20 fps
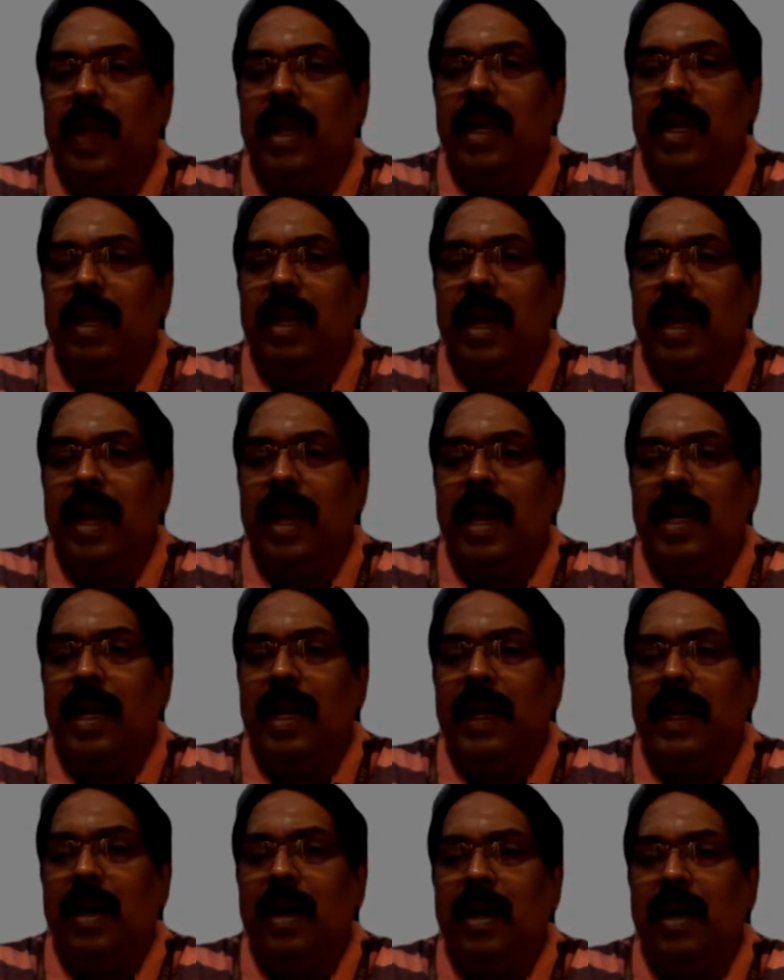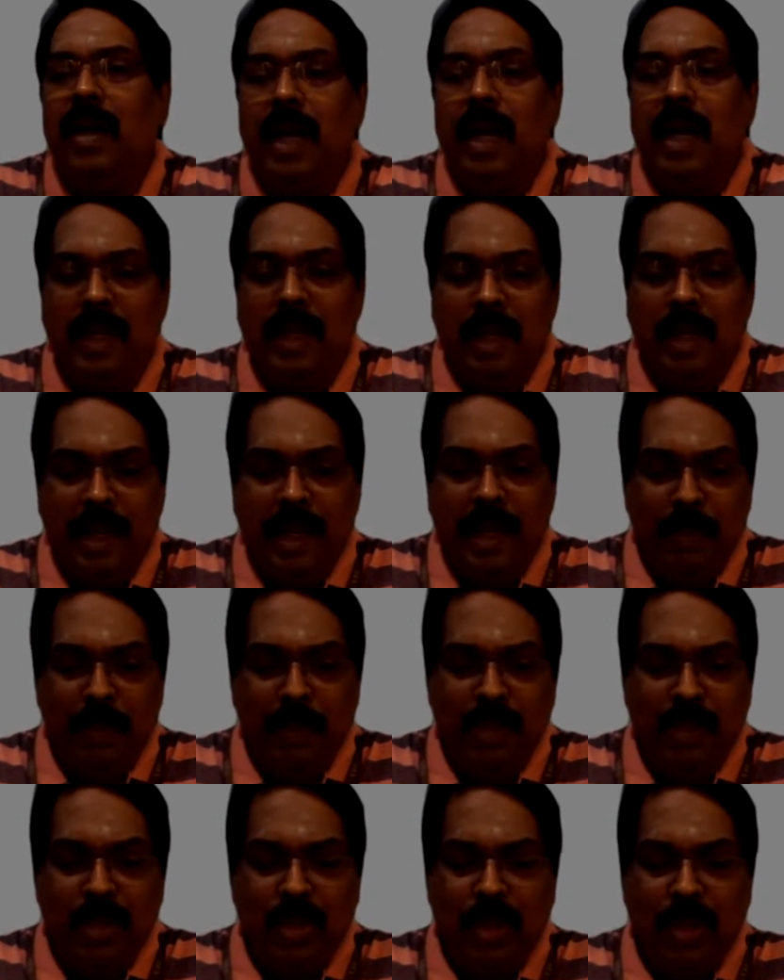vehicle handling or lateral
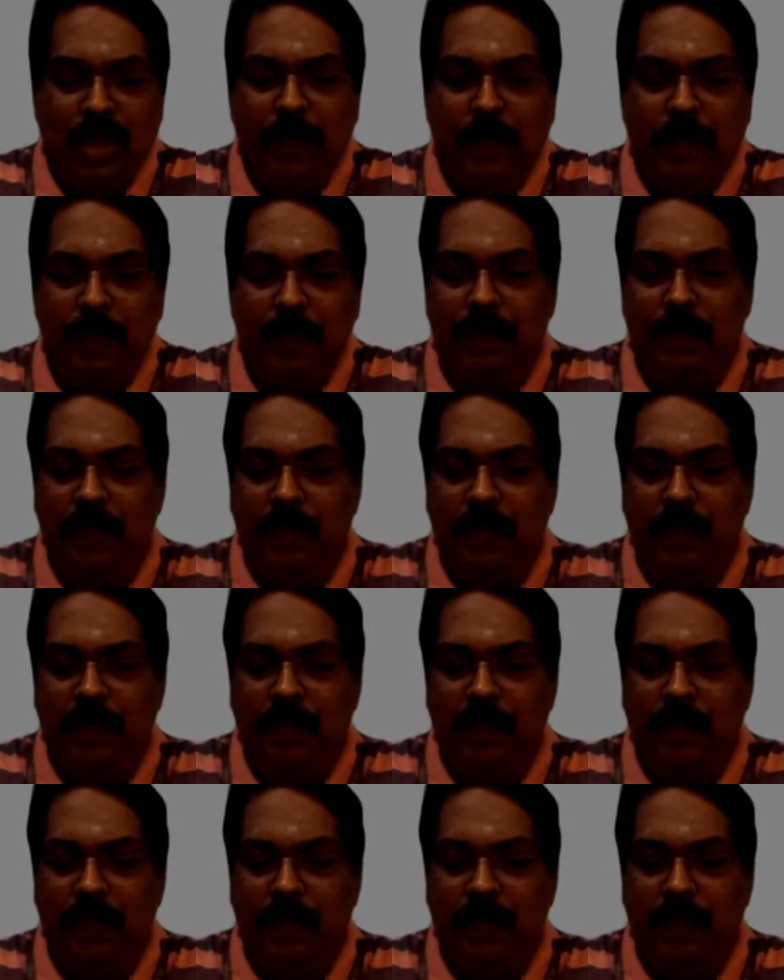dynamic study.